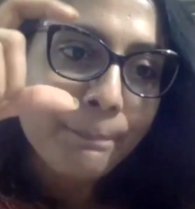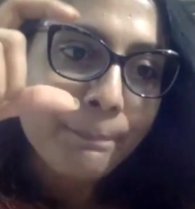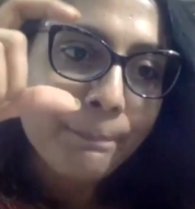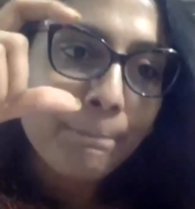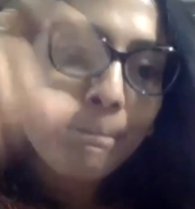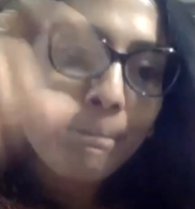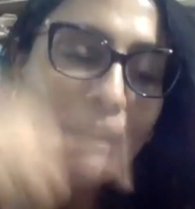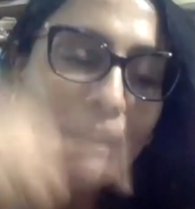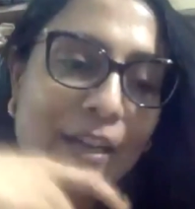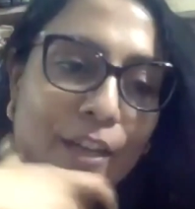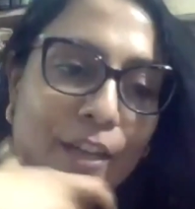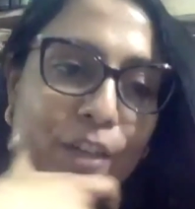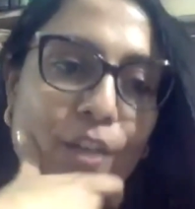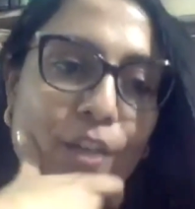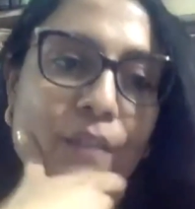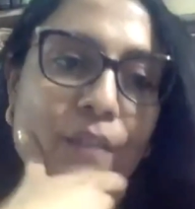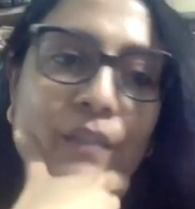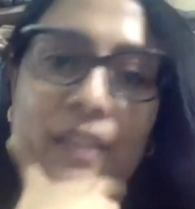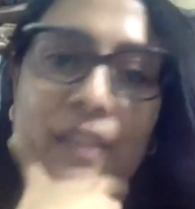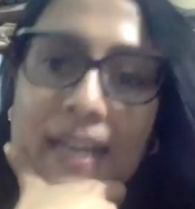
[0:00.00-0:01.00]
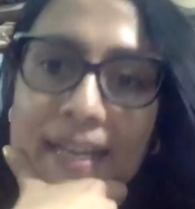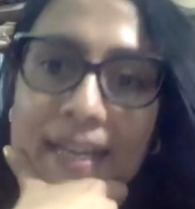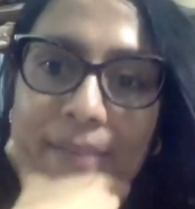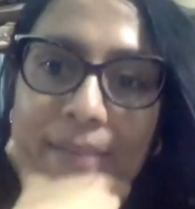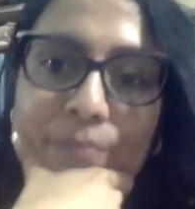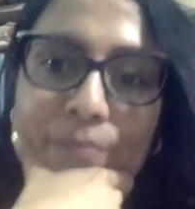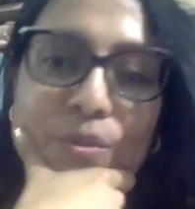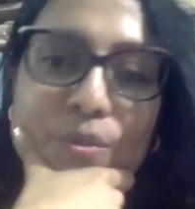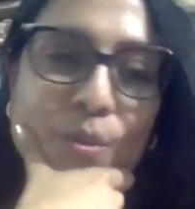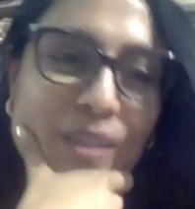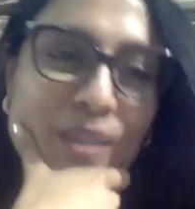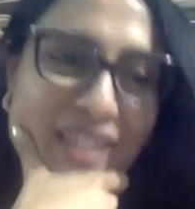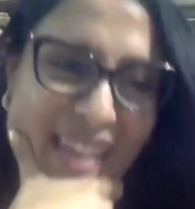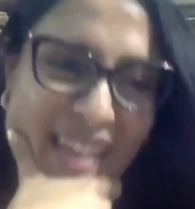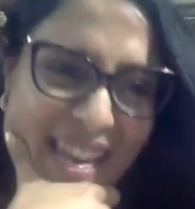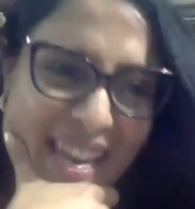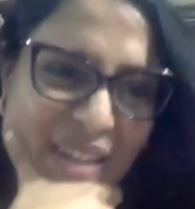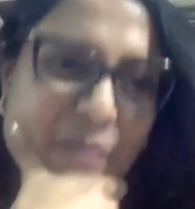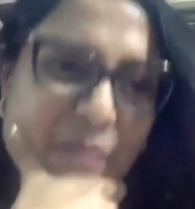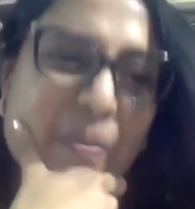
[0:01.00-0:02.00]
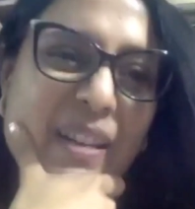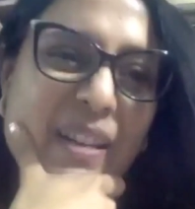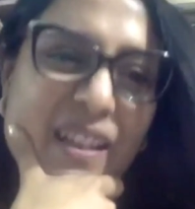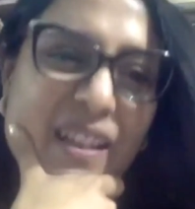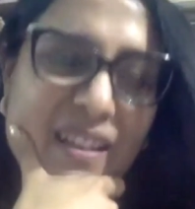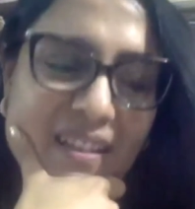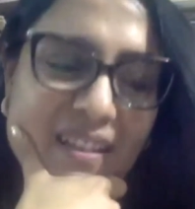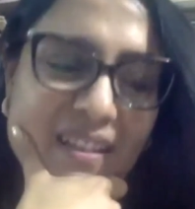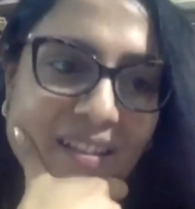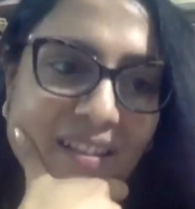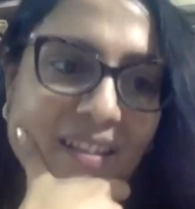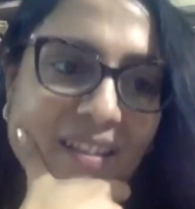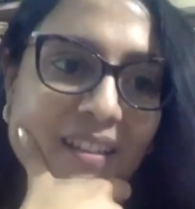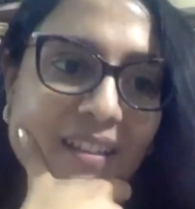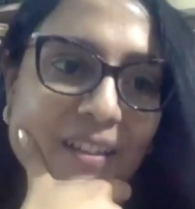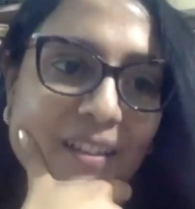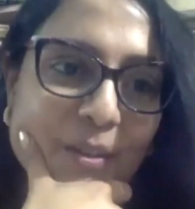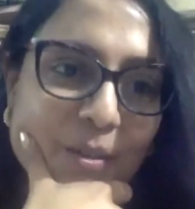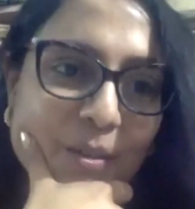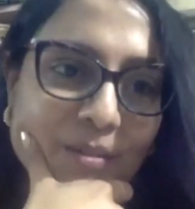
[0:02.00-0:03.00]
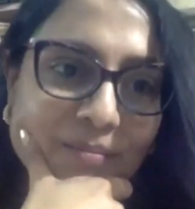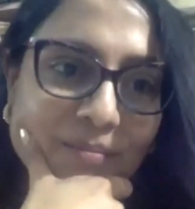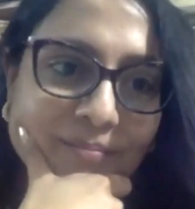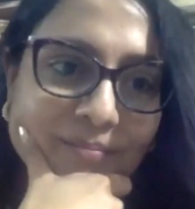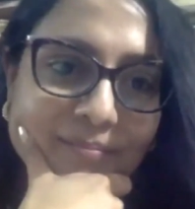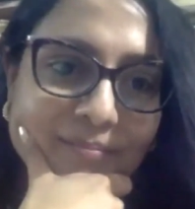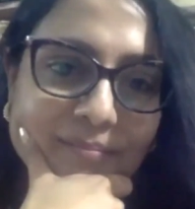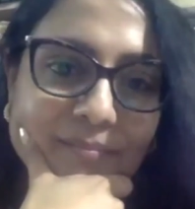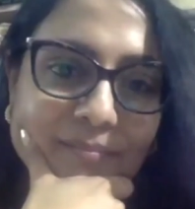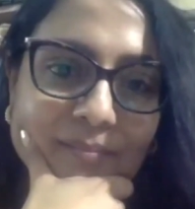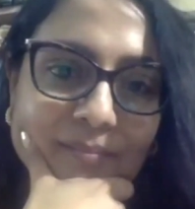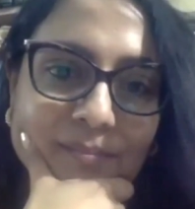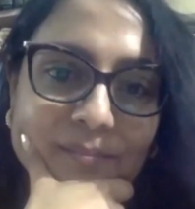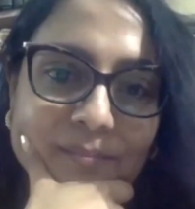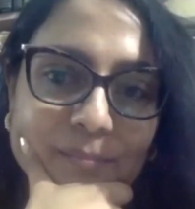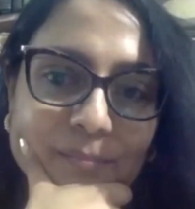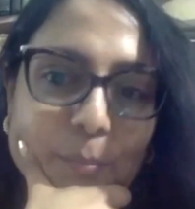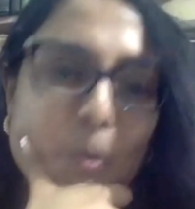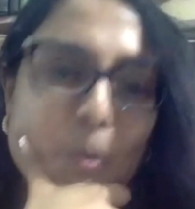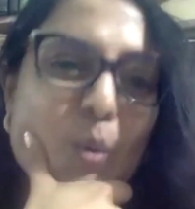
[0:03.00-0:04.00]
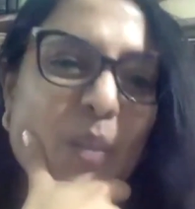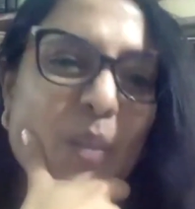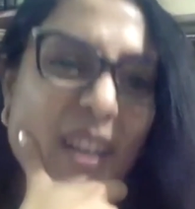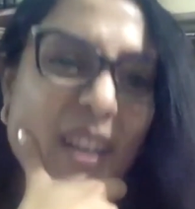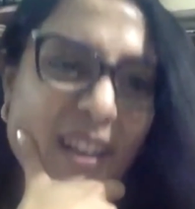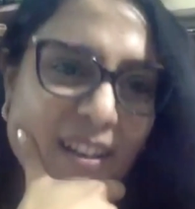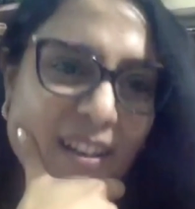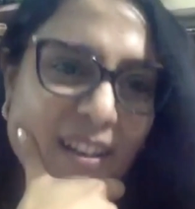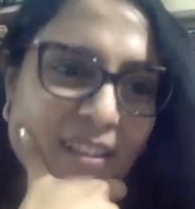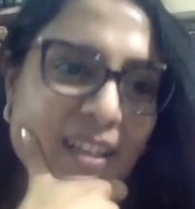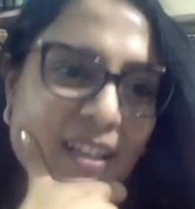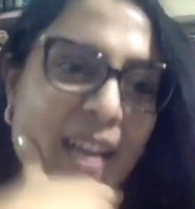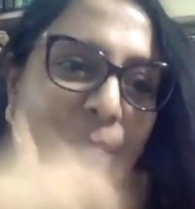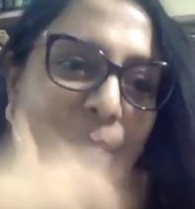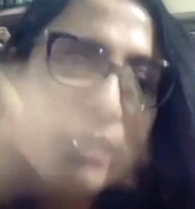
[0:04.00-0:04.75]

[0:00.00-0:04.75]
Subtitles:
period of time, so it can be a little, boring at times.